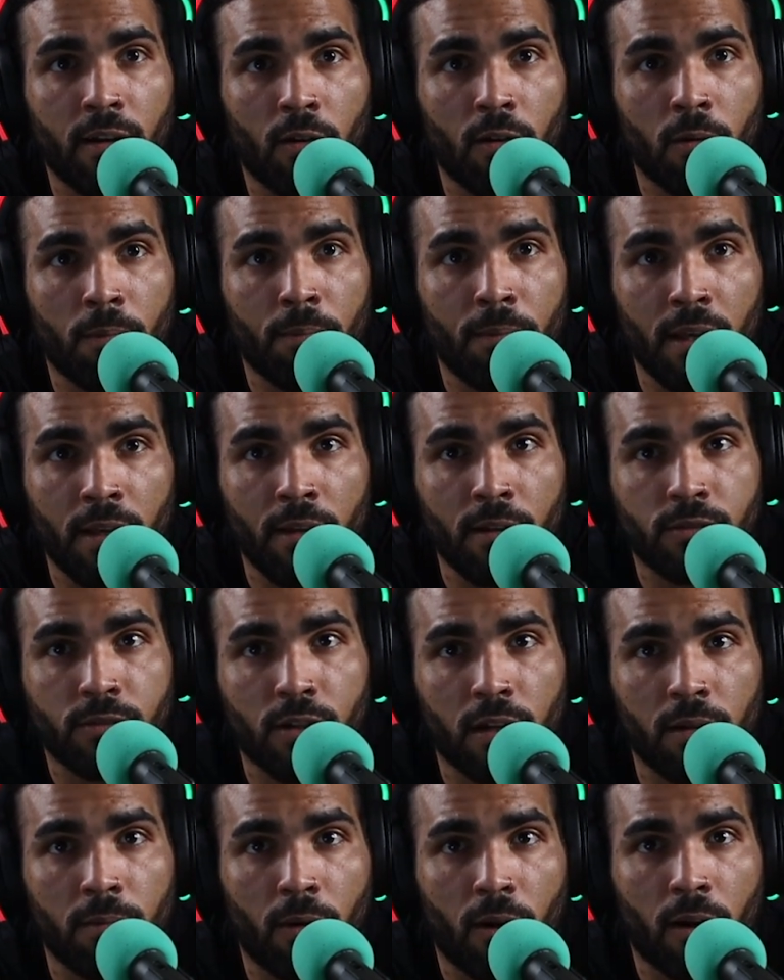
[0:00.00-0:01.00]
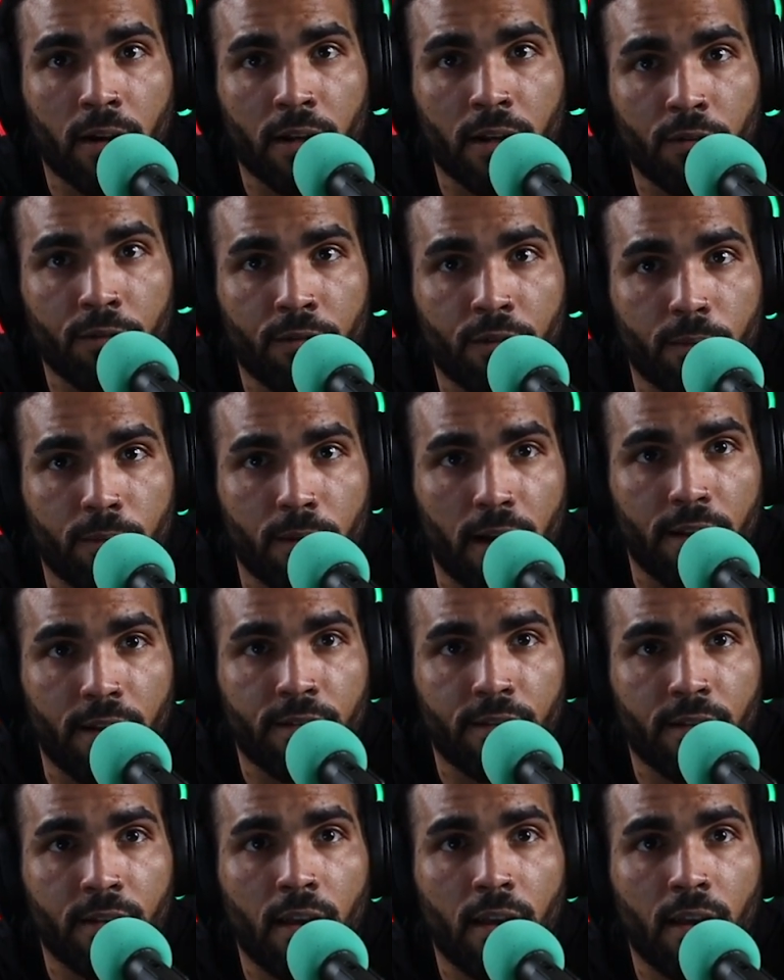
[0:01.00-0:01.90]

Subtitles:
or B, you try to bargain over the price.